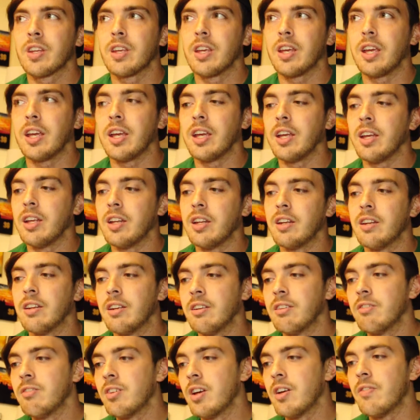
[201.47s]
in
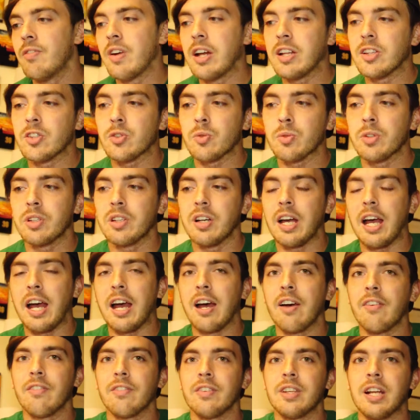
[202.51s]
events where you
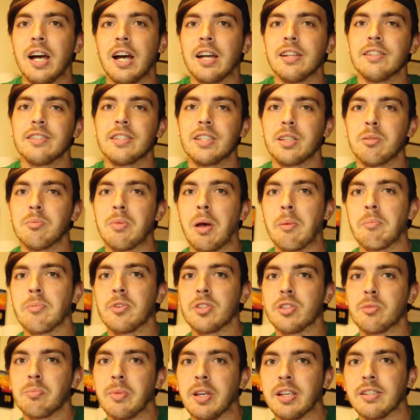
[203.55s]
have non-team
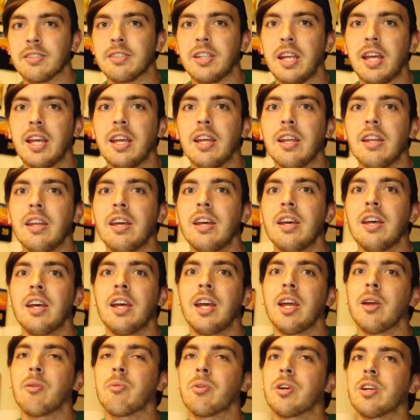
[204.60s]
members mixed in
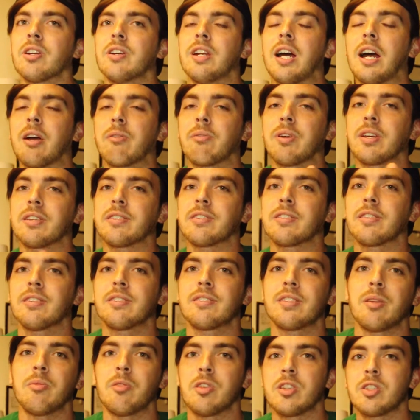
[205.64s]
and where you're not racing the
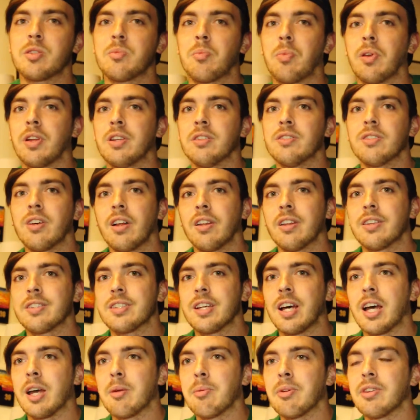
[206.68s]
same disciplines all the
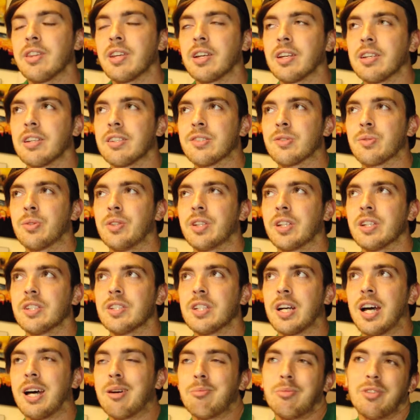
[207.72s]
time, I think it does a really good
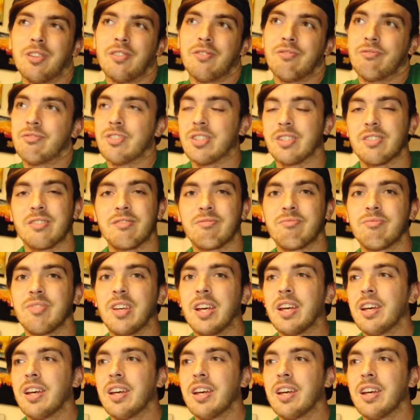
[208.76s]
job of just